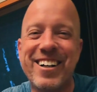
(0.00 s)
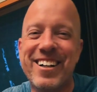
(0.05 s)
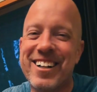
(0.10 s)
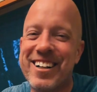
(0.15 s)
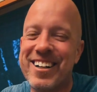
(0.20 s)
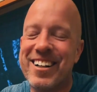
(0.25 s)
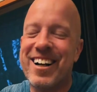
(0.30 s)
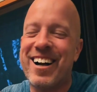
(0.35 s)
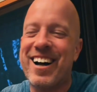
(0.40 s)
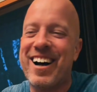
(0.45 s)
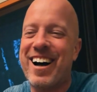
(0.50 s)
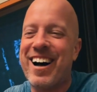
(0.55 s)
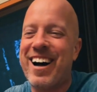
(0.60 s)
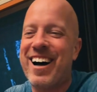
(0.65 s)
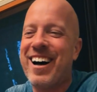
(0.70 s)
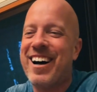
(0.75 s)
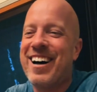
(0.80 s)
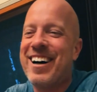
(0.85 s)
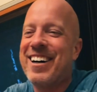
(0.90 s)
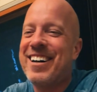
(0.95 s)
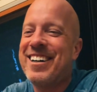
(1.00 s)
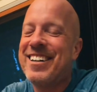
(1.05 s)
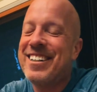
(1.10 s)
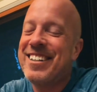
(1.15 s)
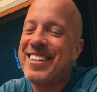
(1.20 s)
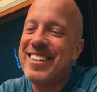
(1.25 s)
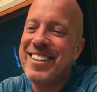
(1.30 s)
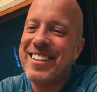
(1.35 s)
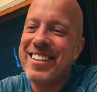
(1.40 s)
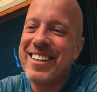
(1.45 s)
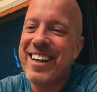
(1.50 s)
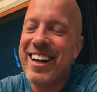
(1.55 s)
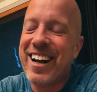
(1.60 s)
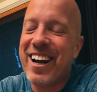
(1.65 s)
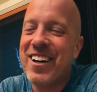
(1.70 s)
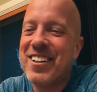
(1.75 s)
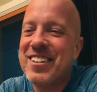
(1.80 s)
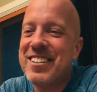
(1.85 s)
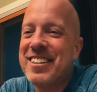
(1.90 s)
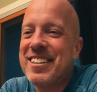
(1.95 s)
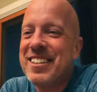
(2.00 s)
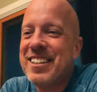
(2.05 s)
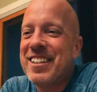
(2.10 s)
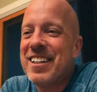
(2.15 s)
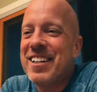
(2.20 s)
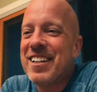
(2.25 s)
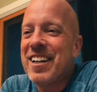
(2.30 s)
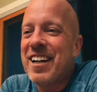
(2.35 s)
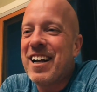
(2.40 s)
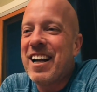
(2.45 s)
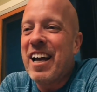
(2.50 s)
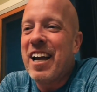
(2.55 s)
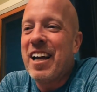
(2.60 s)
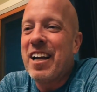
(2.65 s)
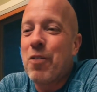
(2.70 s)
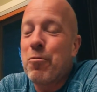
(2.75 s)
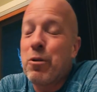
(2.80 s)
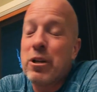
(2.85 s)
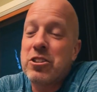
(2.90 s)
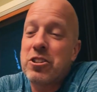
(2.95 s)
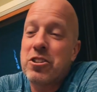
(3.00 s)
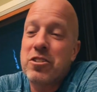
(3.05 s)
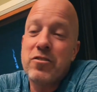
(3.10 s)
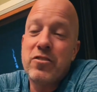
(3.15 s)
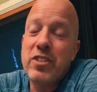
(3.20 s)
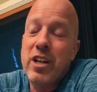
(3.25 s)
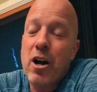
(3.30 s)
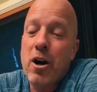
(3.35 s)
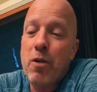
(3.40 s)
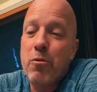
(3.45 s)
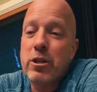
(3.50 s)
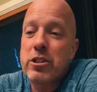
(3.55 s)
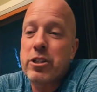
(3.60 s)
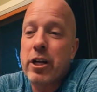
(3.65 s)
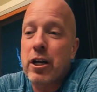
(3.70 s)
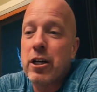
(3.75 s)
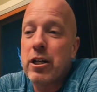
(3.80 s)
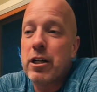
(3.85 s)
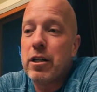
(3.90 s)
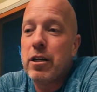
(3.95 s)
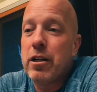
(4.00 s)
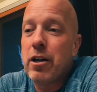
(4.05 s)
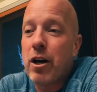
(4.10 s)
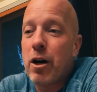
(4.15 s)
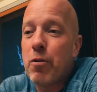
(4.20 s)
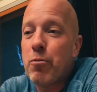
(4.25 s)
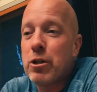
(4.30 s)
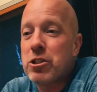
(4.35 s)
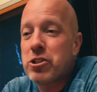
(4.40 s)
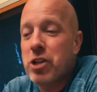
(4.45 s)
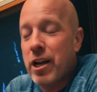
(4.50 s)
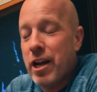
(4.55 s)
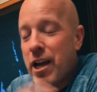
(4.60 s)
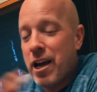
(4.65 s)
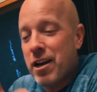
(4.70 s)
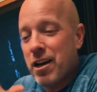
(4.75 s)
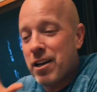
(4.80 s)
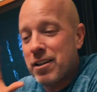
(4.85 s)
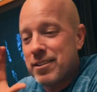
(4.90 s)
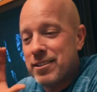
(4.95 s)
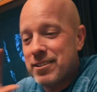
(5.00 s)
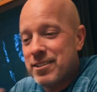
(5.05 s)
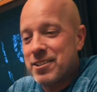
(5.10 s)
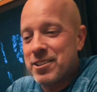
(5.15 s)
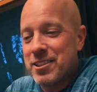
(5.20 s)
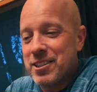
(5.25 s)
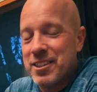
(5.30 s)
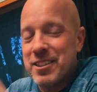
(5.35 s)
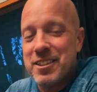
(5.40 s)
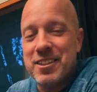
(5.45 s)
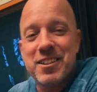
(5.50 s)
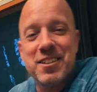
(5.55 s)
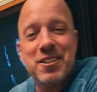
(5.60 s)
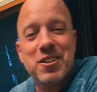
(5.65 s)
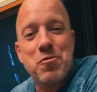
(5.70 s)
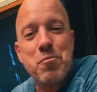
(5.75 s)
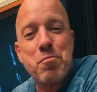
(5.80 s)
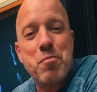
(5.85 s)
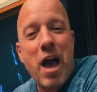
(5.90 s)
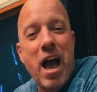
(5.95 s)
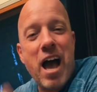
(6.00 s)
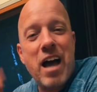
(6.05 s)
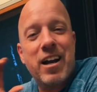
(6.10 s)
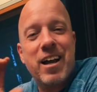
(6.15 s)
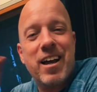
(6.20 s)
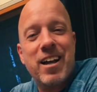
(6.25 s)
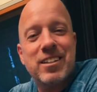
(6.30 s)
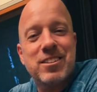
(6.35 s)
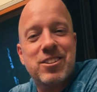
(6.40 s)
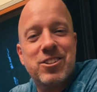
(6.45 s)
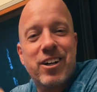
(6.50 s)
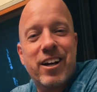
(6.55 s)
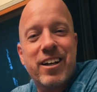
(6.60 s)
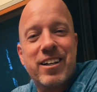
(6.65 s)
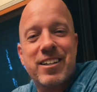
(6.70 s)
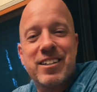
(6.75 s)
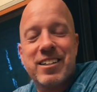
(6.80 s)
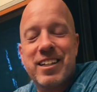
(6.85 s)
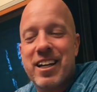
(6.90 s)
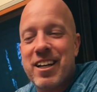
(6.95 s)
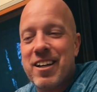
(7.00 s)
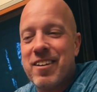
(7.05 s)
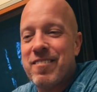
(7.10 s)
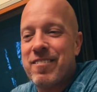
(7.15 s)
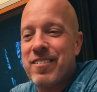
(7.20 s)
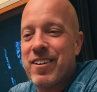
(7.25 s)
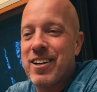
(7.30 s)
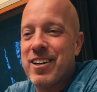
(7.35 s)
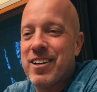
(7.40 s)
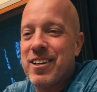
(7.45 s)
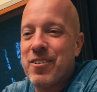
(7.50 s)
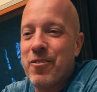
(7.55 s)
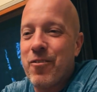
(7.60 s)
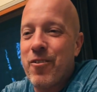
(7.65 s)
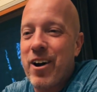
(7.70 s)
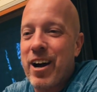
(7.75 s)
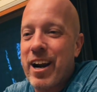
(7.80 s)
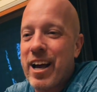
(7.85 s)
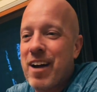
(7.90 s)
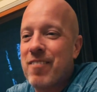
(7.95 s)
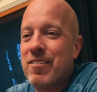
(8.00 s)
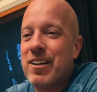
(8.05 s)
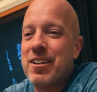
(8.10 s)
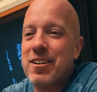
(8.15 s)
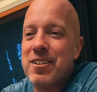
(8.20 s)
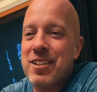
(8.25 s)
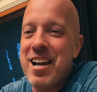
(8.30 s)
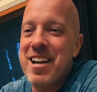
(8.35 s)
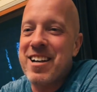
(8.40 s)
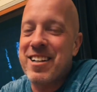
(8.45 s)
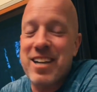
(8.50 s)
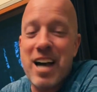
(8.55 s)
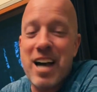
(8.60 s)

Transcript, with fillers: out. Uh, you know. And I wish, you know, I wish I could, or I wish I had a pat answer I could give, or whatever,